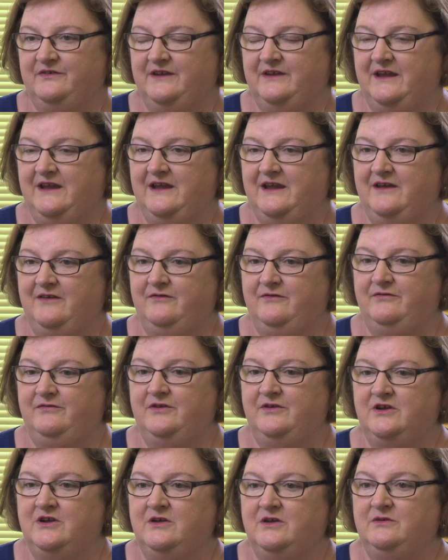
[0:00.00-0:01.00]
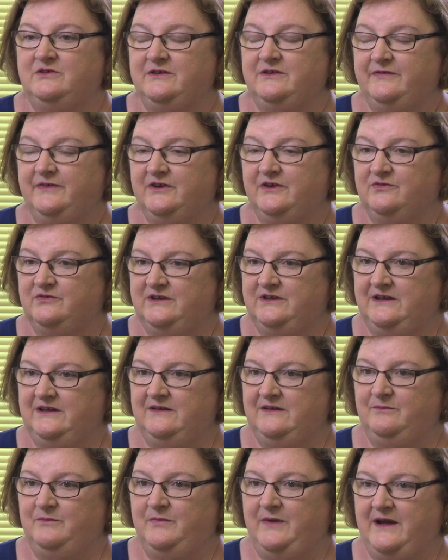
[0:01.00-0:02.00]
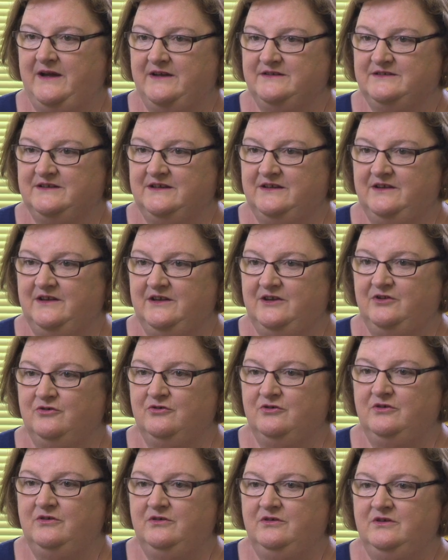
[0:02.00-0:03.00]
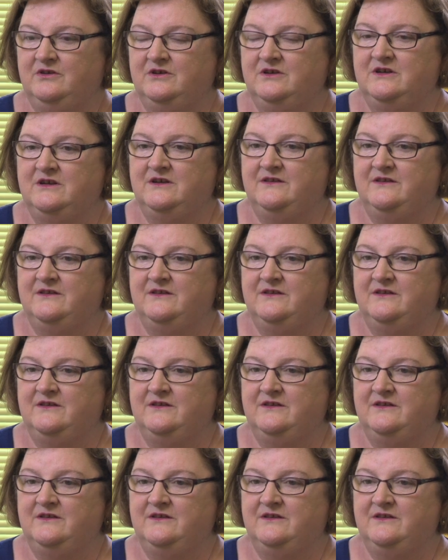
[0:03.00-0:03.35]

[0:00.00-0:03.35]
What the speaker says: they have difficulty passing their urine.